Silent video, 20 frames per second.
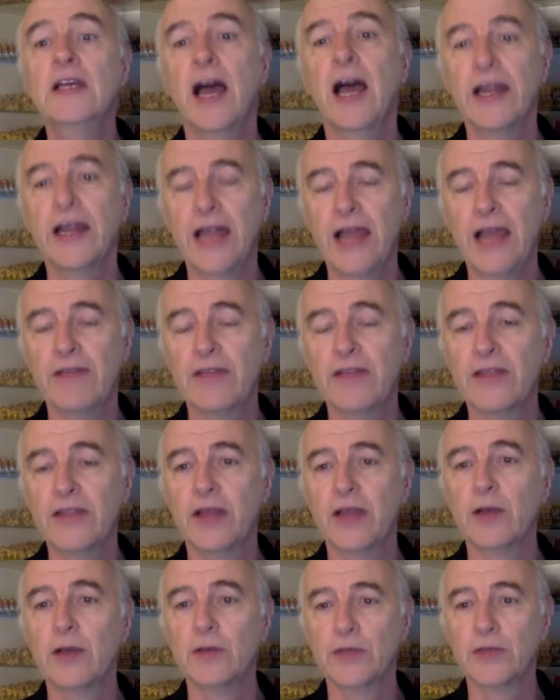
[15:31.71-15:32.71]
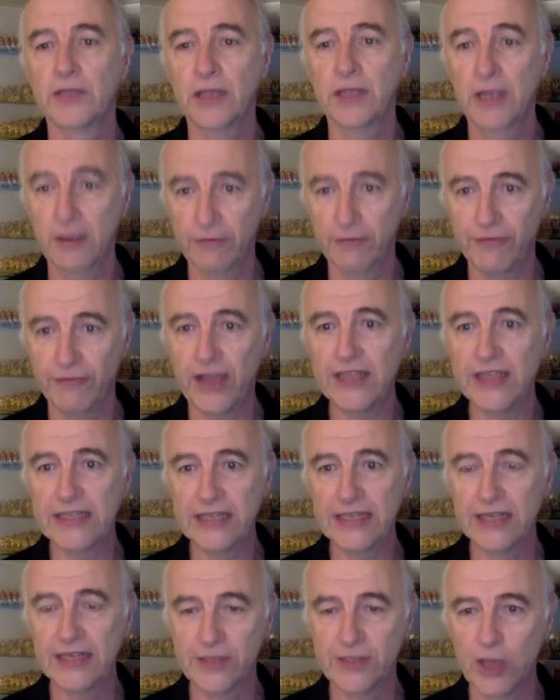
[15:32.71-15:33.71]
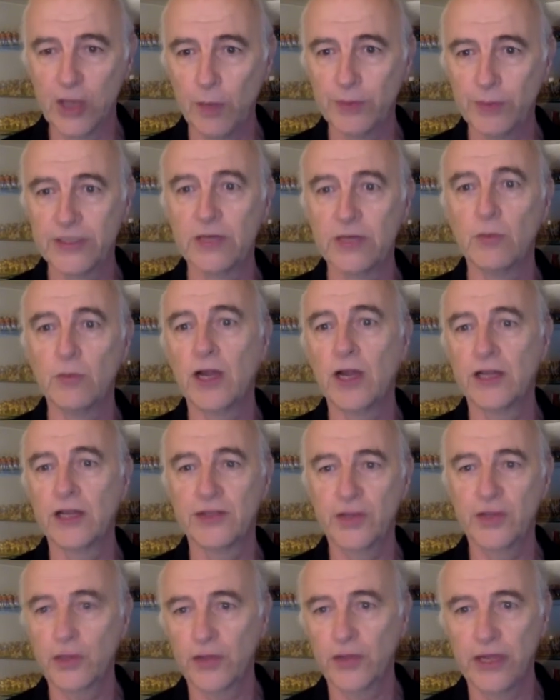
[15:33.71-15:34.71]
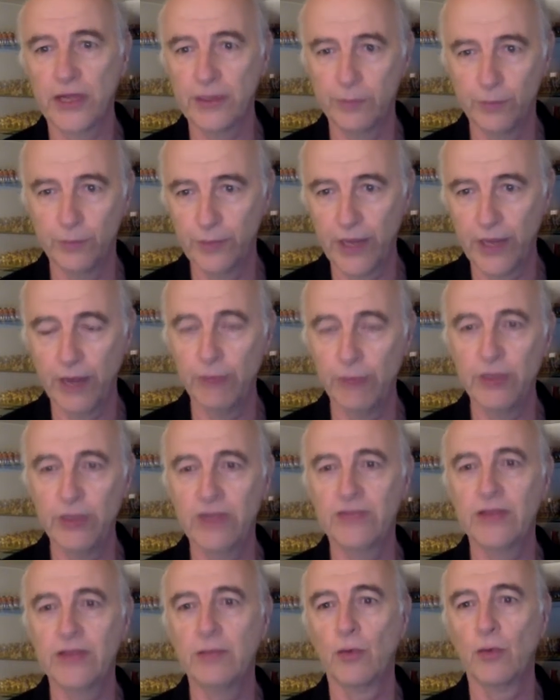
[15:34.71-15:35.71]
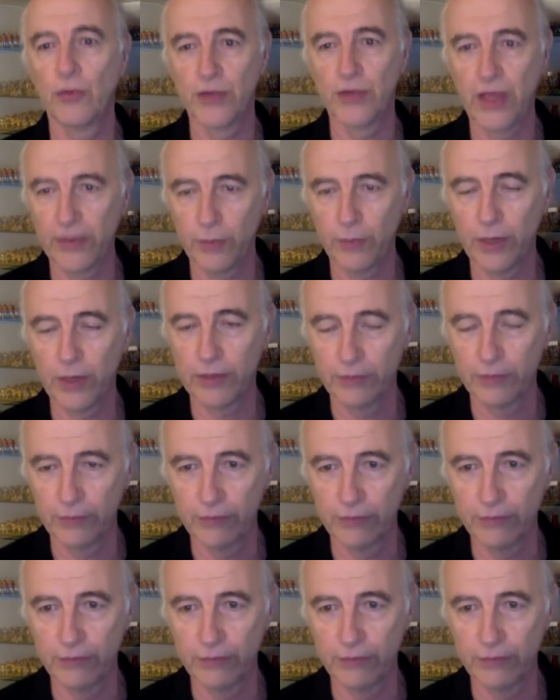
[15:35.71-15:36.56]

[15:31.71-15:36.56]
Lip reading: and having those fighting against the opposite one until they get rid of them or the other one